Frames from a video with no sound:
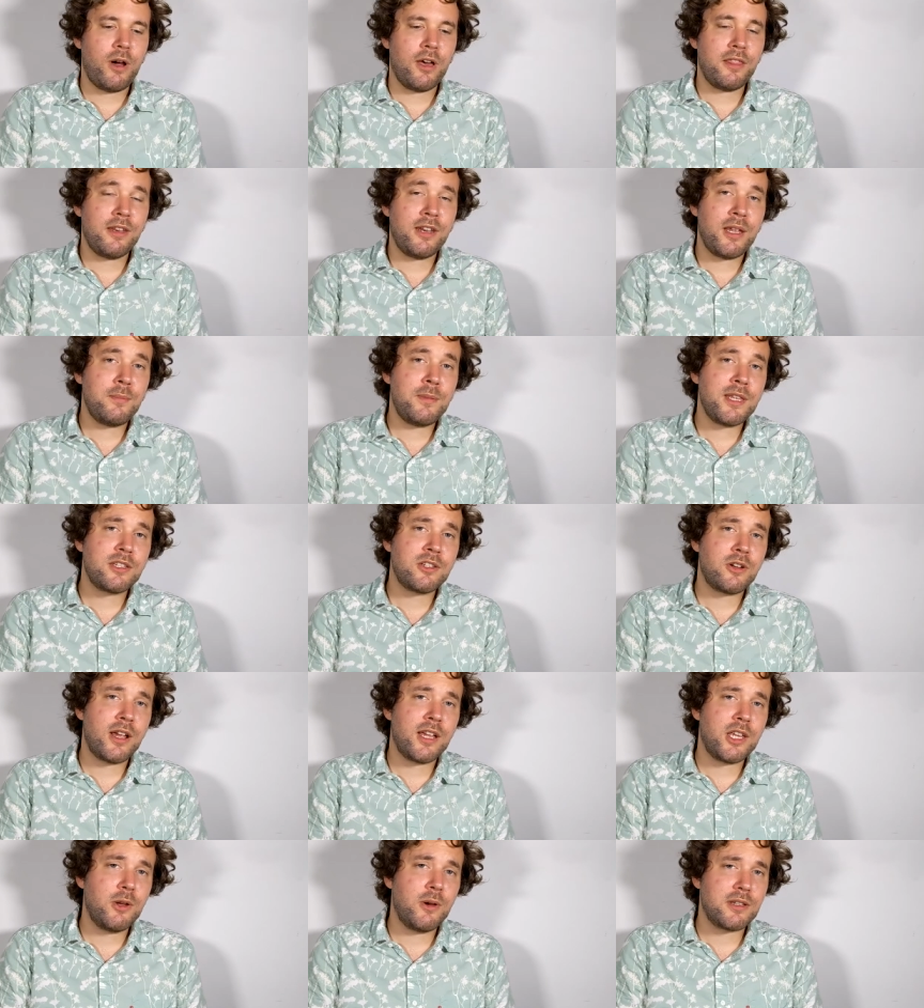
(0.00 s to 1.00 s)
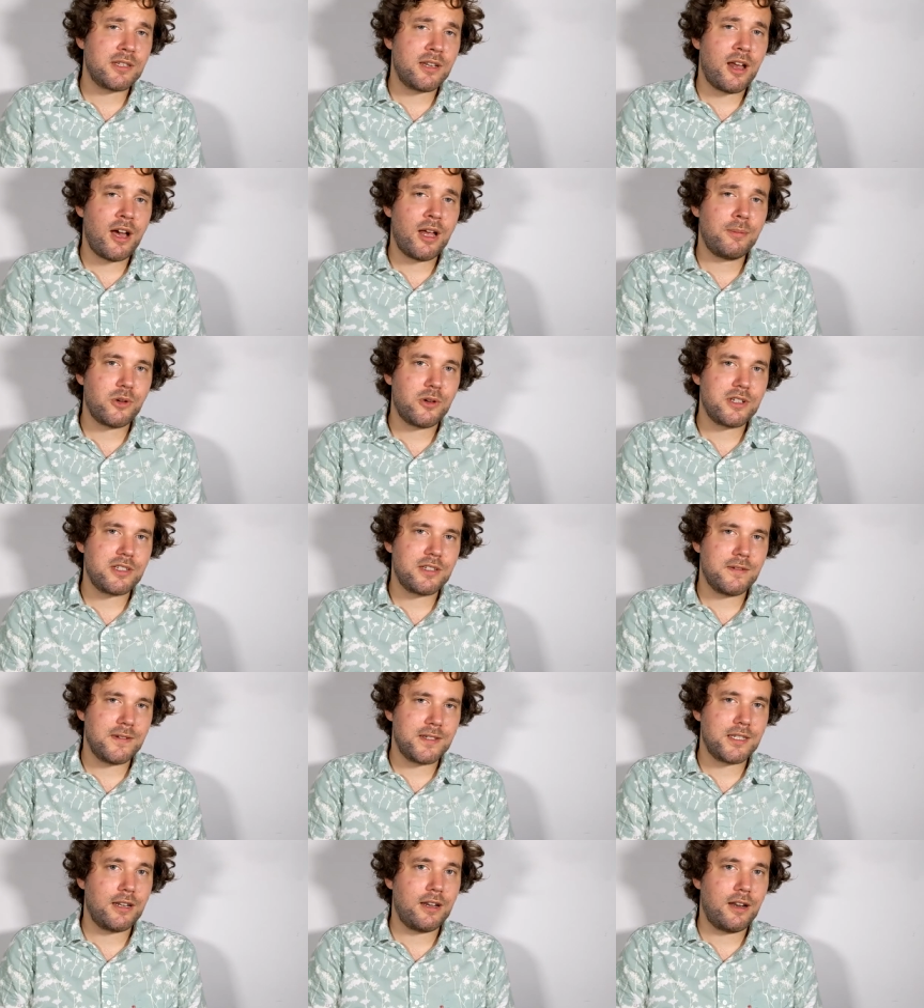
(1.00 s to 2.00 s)
While the name may strike you as an odd choice to
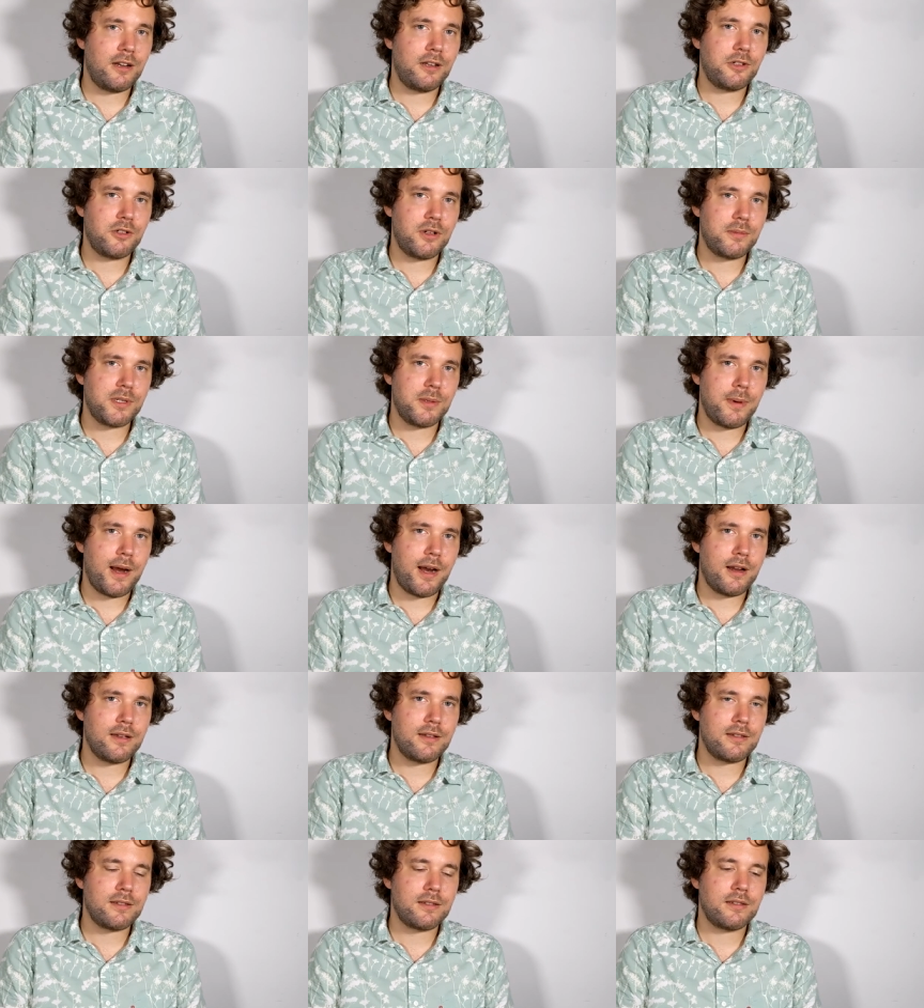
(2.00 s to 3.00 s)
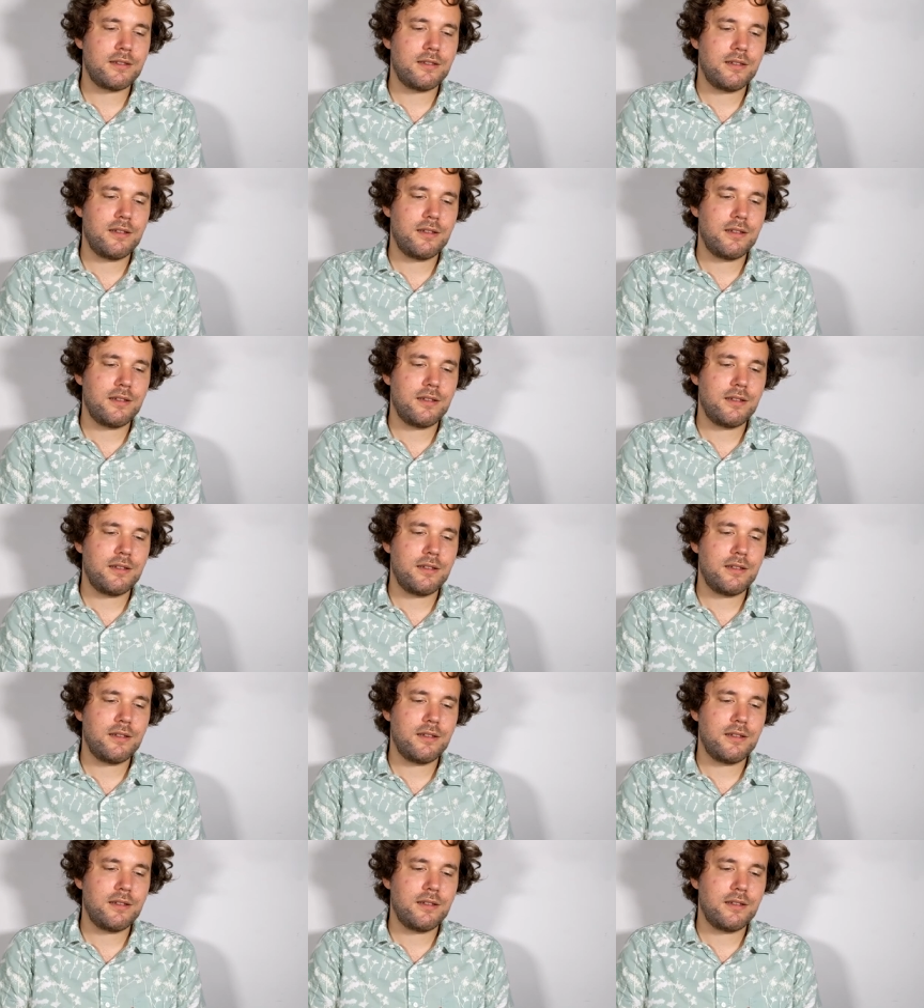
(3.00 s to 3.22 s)
visit on a trip to Paris,